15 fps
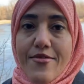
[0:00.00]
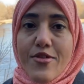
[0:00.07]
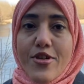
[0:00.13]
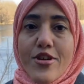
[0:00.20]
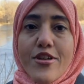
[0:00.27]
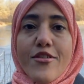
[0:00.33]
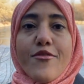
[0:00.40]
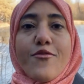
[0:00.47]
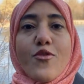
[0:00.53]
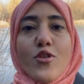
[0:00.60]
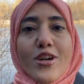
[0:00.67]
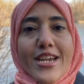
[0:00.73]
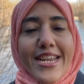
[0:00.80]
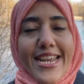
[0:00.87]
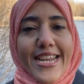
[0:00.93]
warm
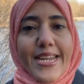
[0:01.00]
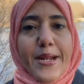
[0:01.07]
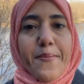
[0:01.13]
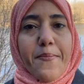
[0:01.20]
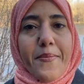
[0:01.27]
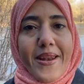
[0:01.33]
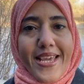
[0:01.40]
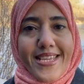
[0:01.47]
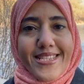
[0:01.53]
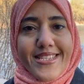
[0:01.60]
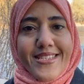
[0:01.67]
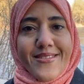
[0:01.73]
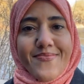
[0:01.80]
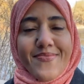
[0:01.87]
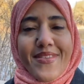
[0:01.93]
tavern for
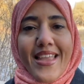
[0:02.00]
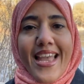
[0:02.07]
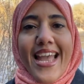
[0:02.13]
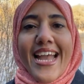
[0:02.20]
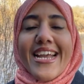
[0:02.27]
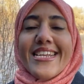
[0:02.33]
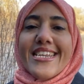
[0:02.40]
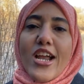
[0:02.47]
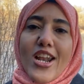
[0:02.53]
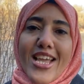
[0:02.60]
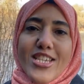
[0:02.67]
Canadian plates.